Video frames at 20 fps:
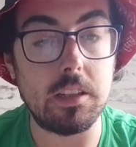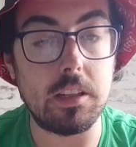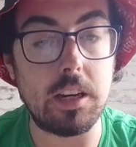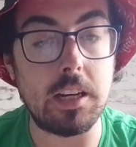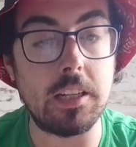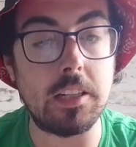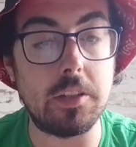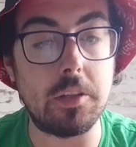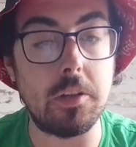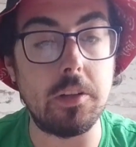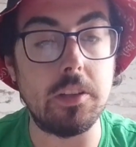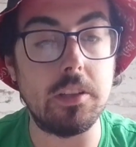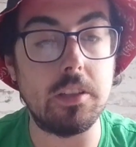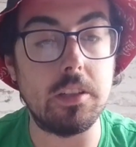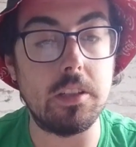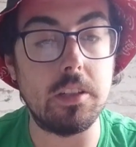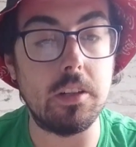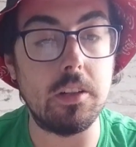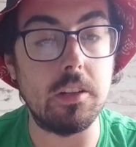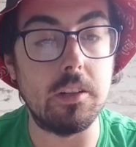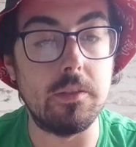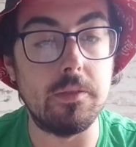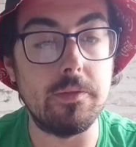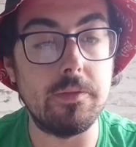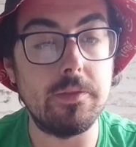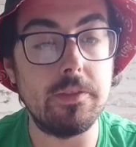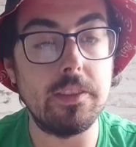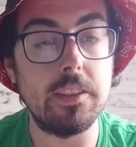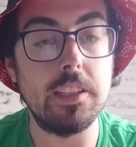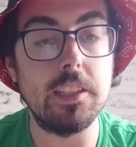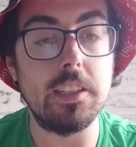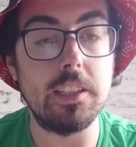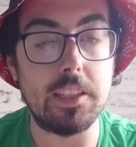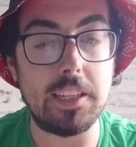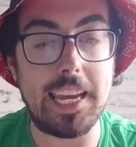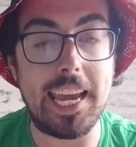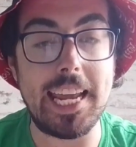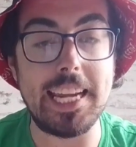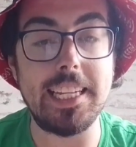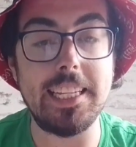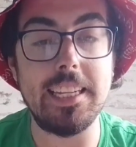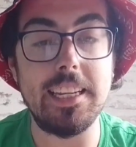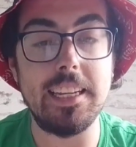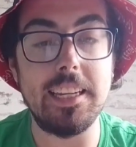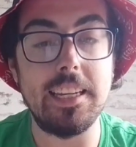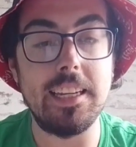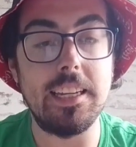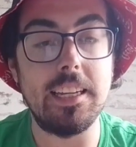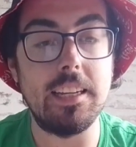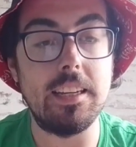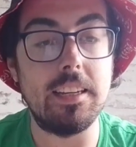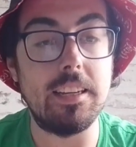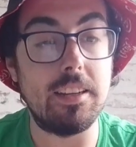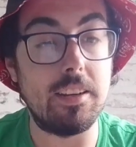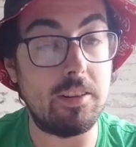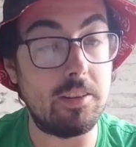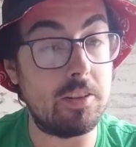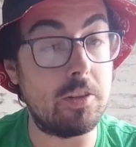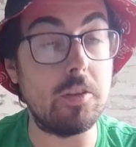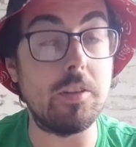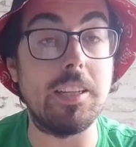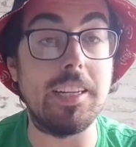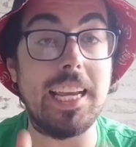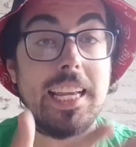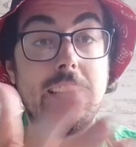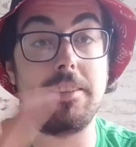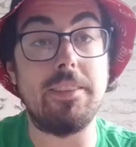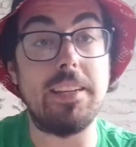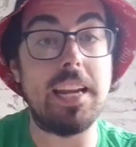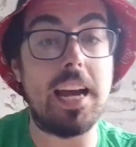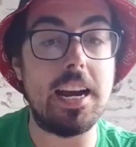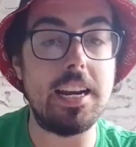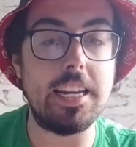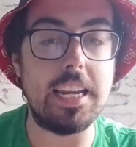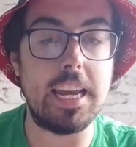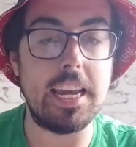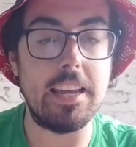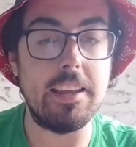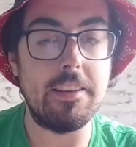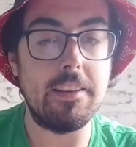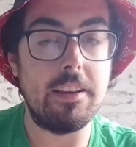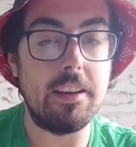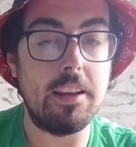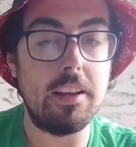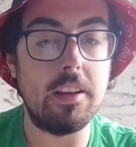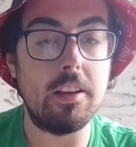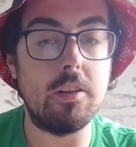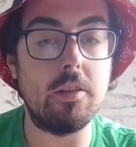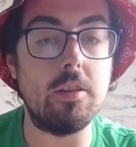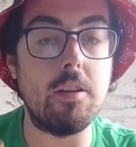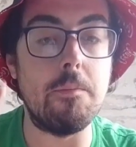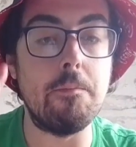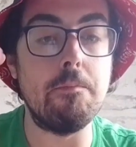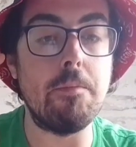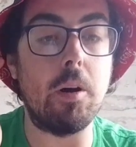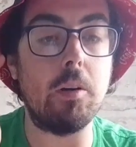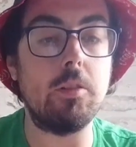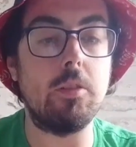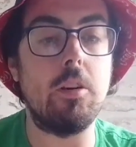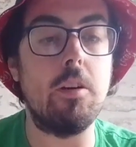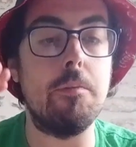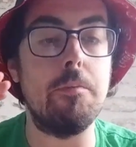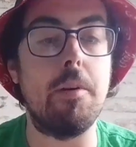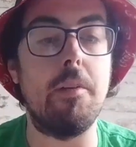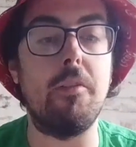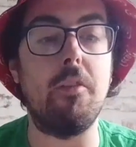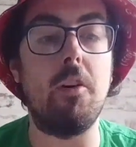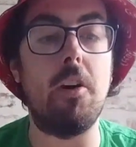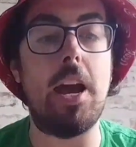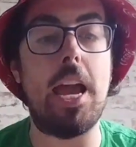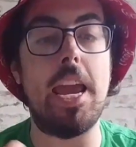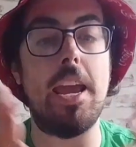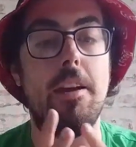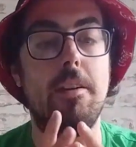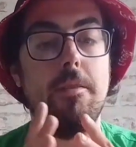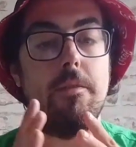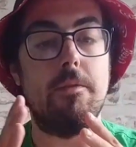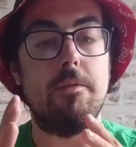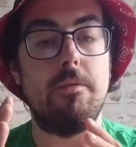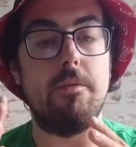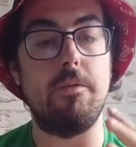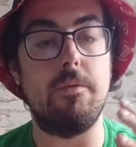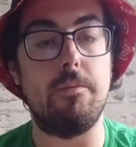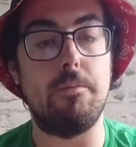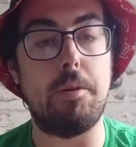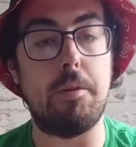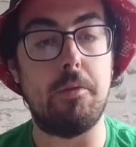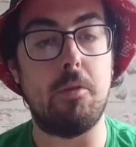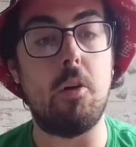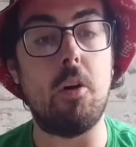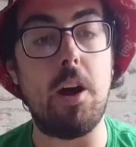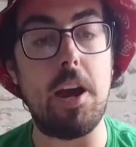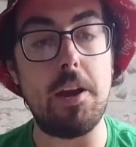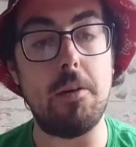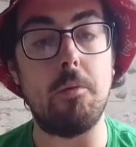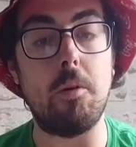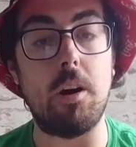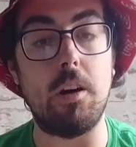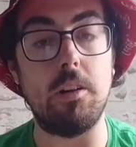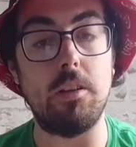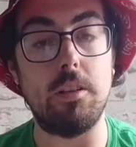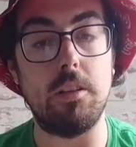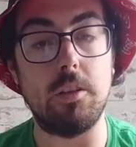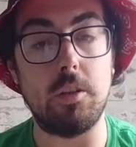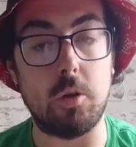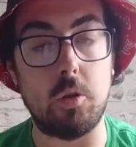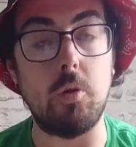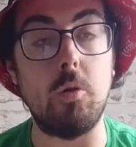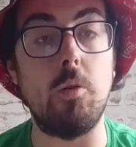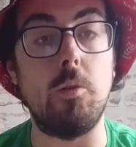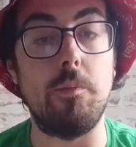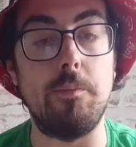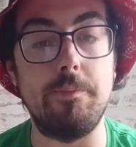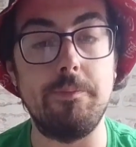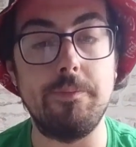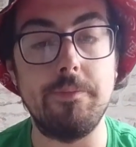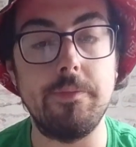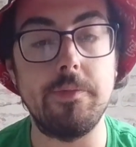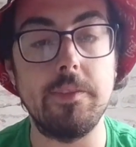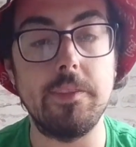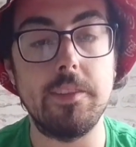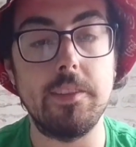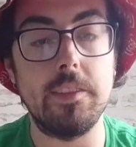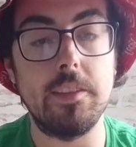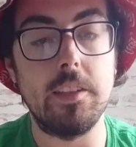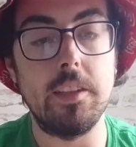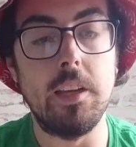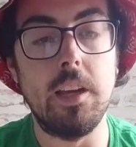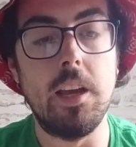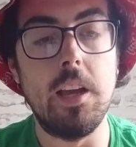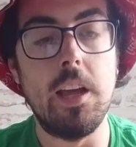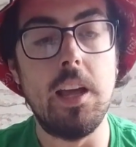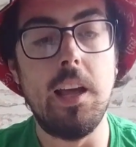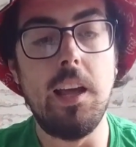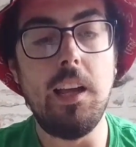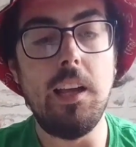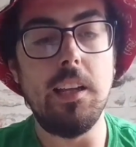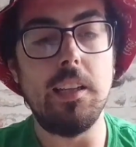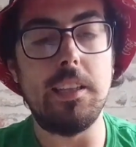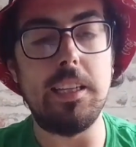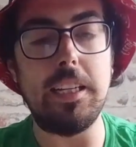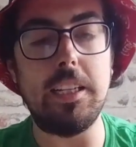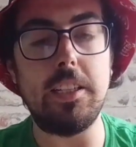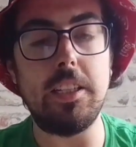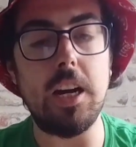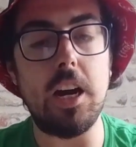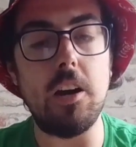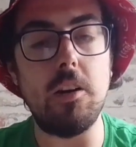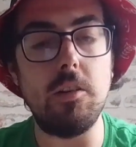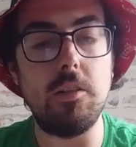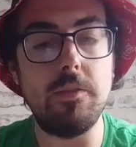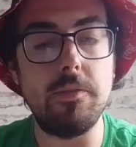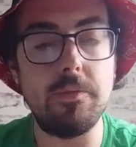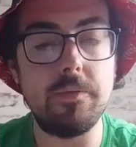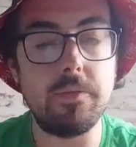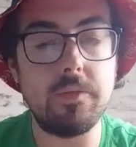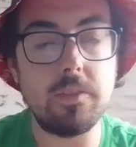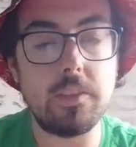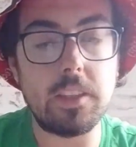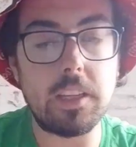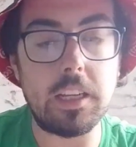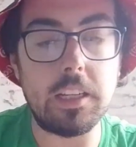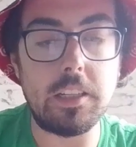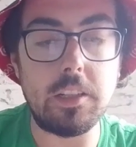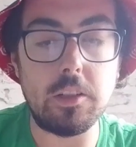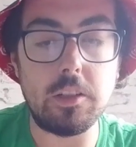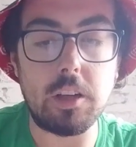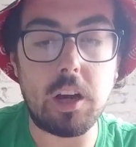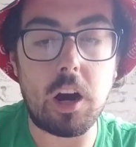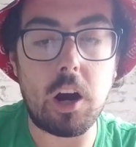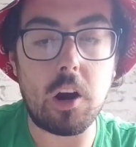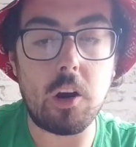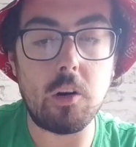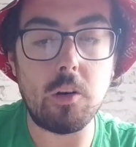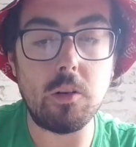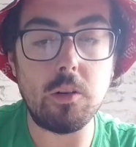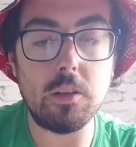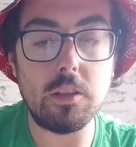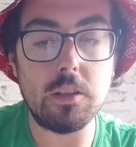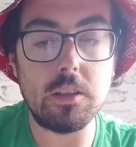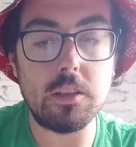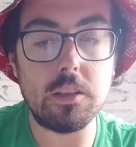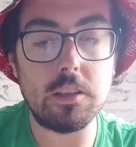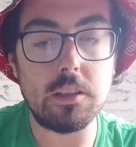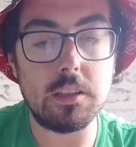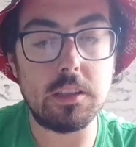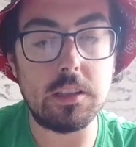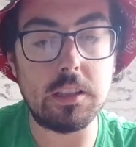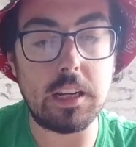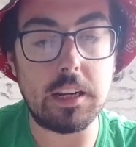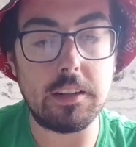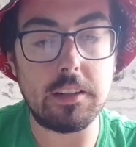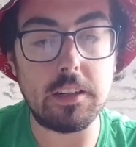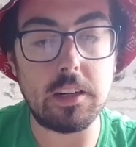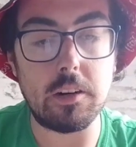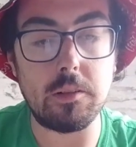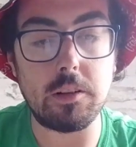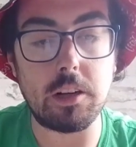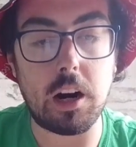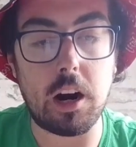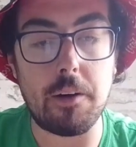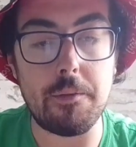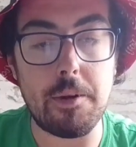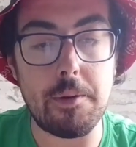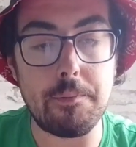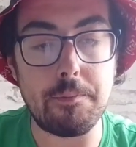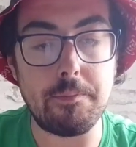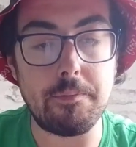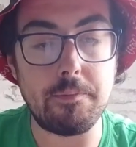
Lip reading: introduced the kids of the 90s to the multiverse before it was cool. These shows introduced a whole snowshow of comic